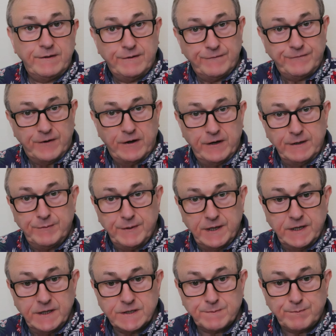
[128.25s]
the vibe
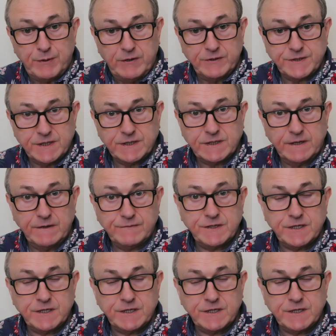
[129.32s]
is positive.